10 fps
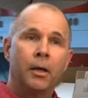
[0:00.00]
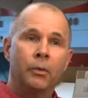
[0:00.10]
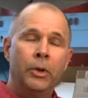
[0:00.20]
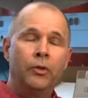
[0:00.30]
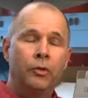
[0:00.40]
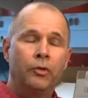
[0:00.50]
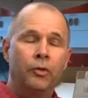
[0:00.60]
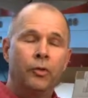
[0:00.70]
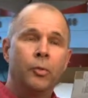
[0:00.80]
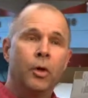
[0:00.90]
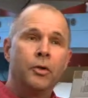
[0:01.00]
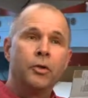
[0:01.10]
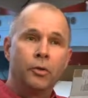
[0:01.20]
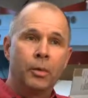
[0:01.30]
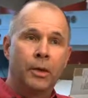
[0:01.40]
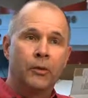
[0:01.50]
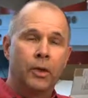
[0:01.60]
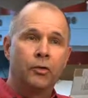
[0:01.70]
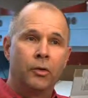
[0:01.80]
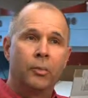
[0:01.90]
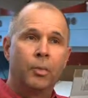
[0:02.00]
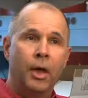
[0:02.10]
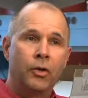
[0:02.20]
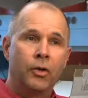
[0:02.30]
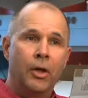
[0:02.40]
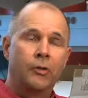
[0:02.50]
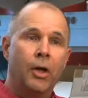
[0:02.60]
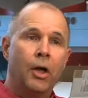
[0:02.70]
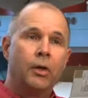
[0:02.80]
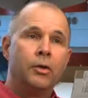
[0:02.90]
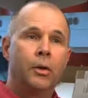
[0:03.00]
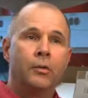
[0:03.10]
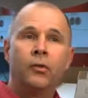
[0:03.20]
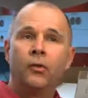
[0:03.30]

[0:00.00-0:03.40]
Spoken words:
researchers who want to do translational projects don't